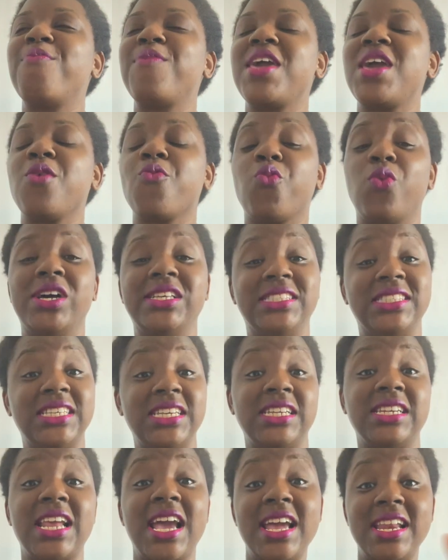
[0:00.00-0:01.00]
It
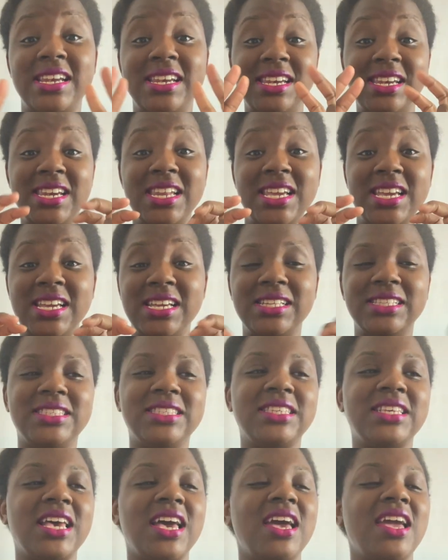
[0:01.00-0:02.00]
wasn't
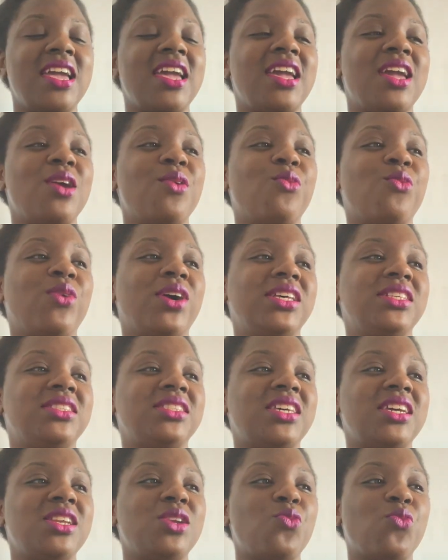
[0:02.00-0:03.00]
neat. It
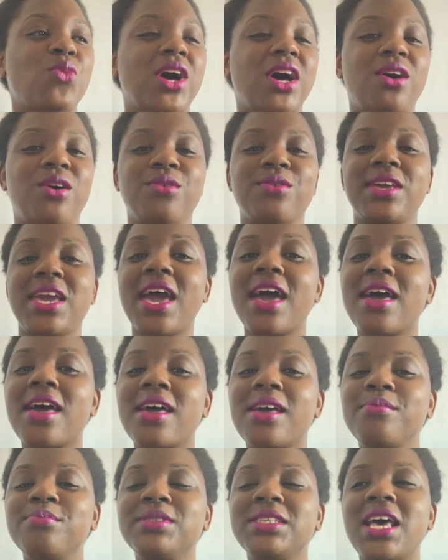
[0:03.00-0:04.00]
wasn't well
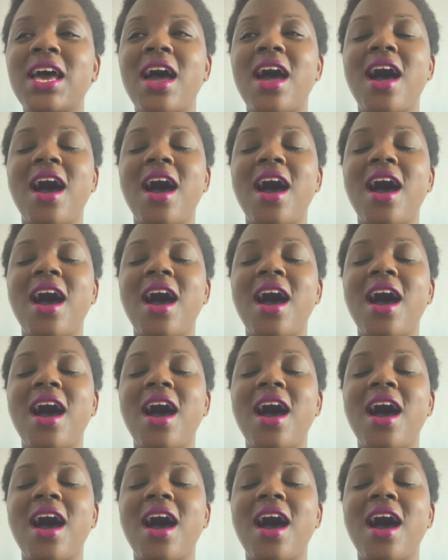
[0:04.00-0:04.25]
kept.